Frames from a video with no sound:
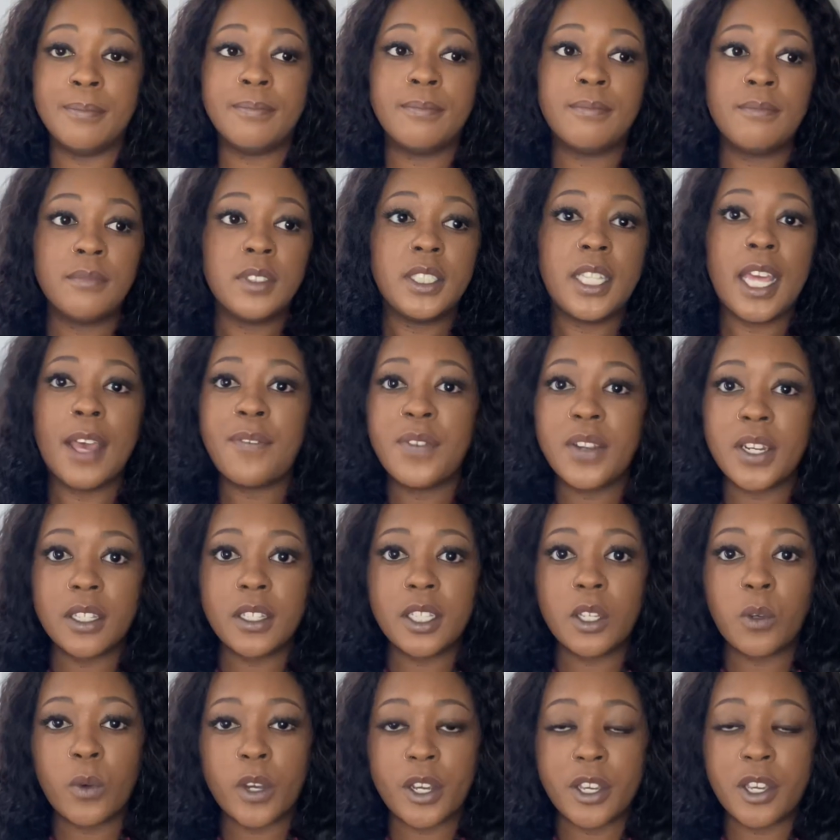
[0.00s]

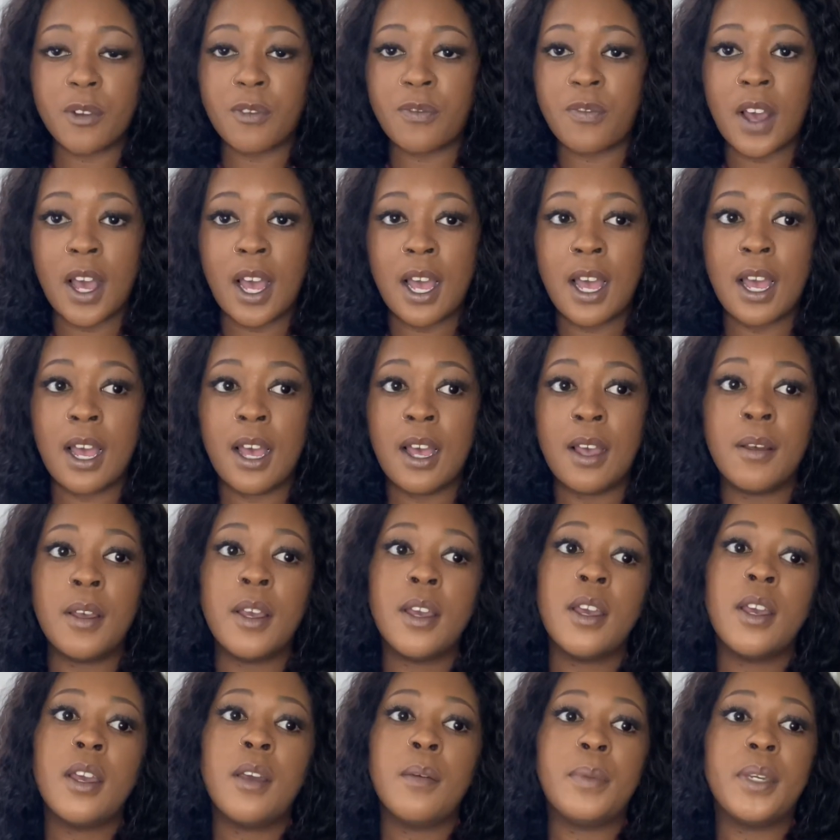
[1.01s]
Definitely wear your faja
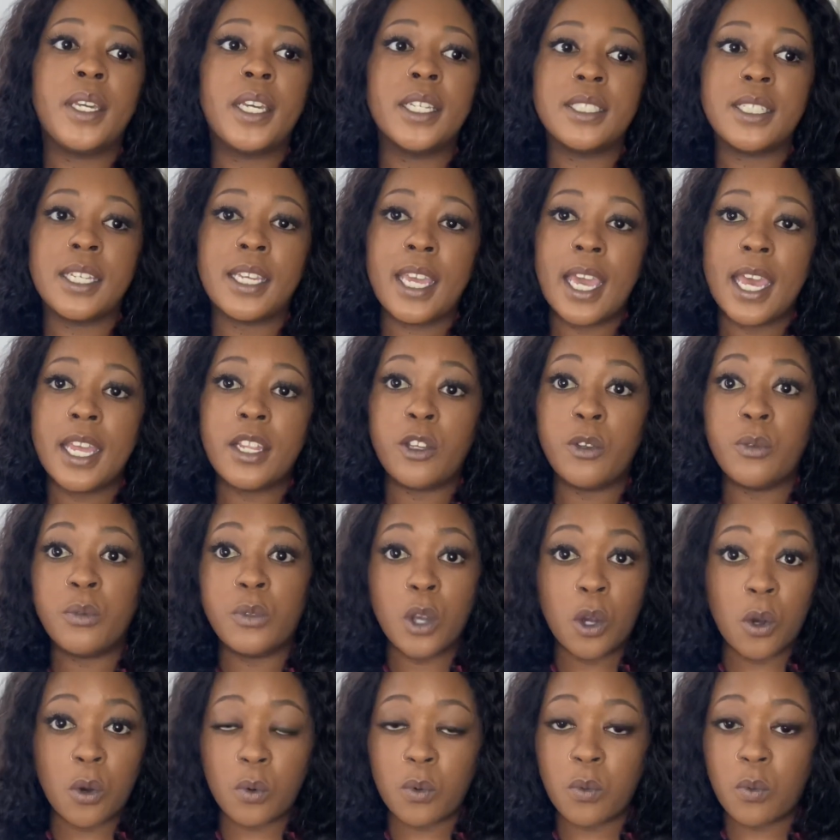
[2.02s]
because, again, you
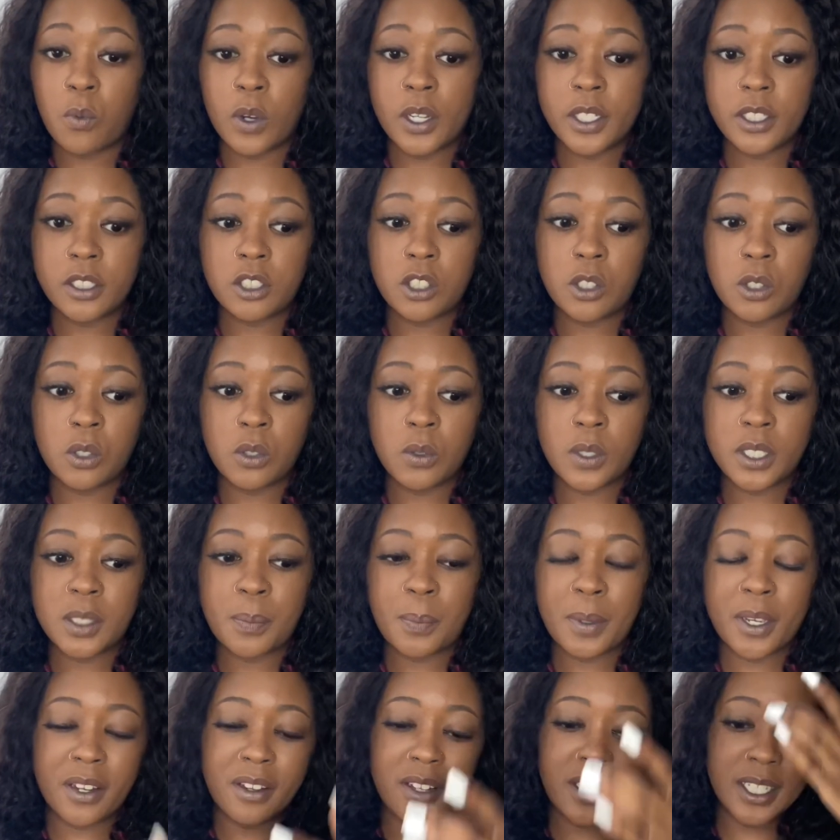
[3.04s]
don't want to
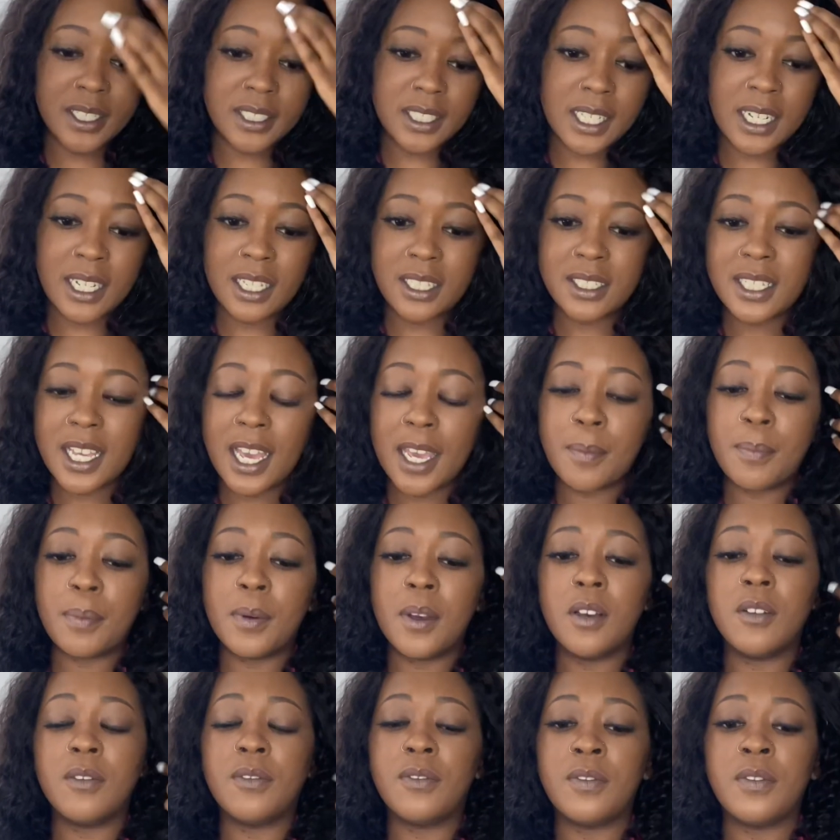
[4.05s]
experience any type
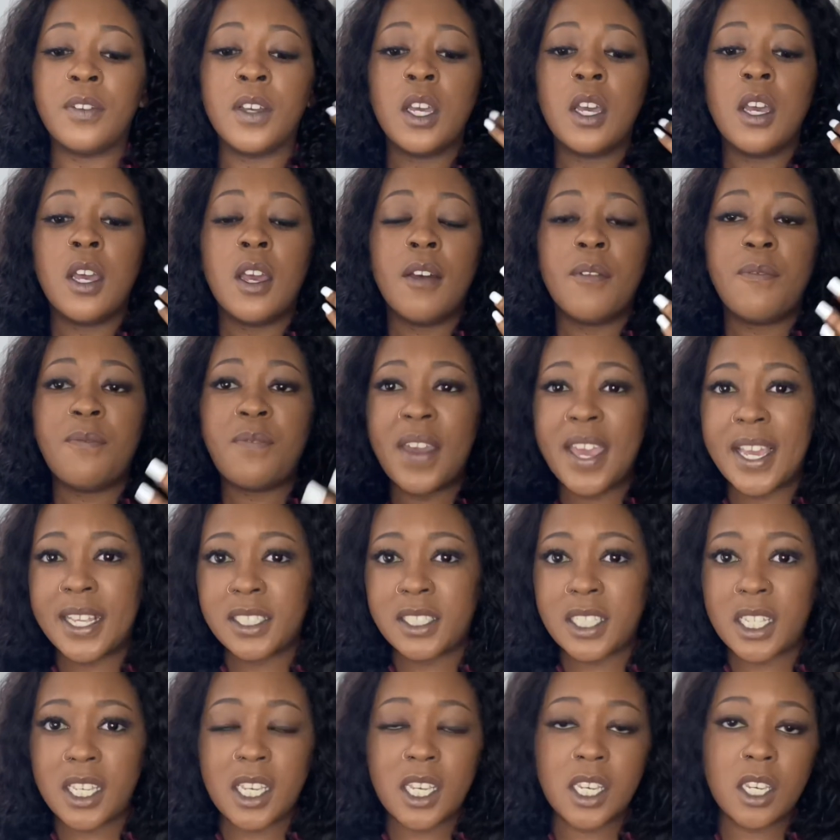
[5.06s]
of
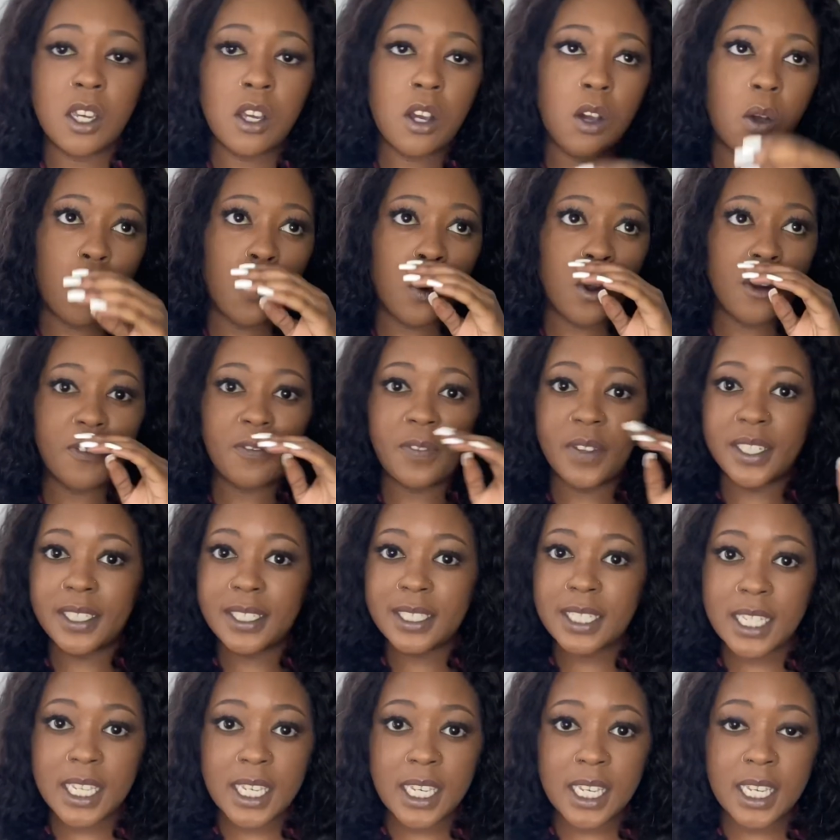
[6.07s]
fainting or
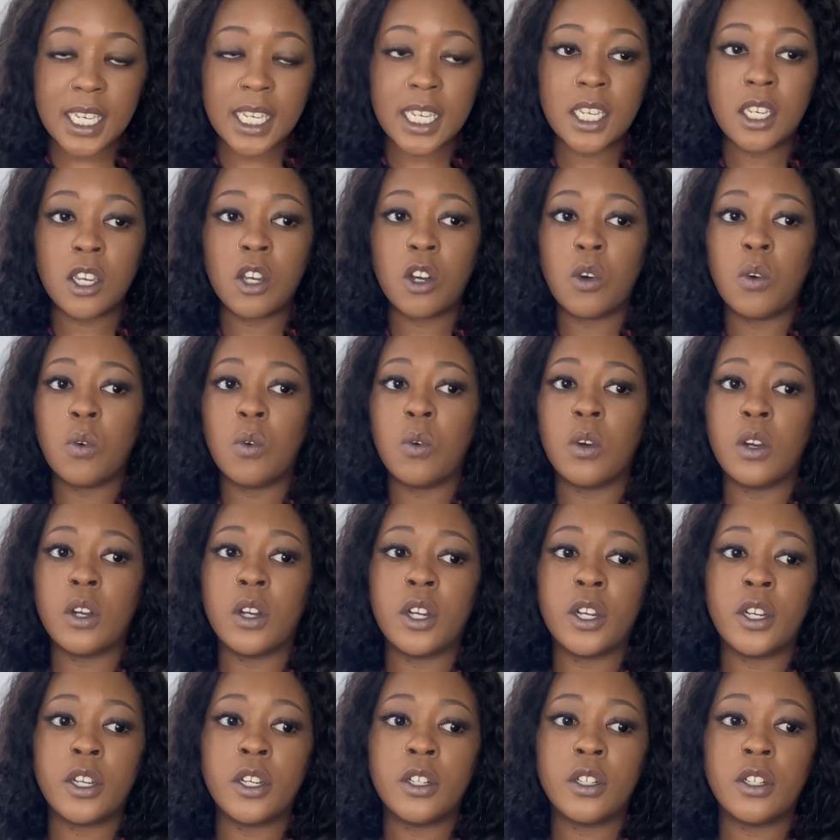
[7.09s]
fatigue
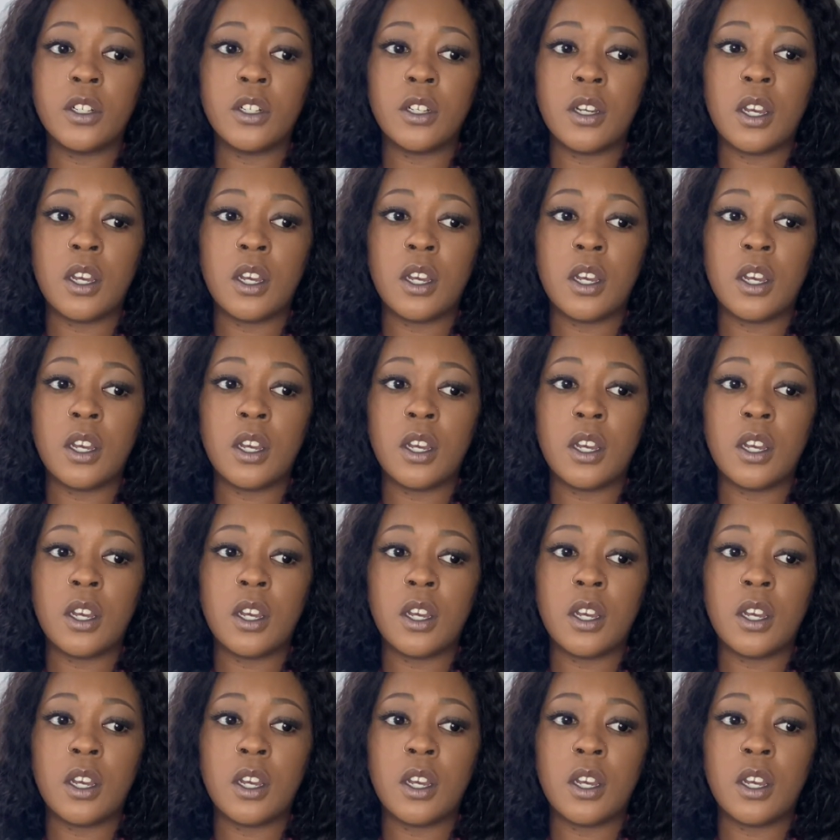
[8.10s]
or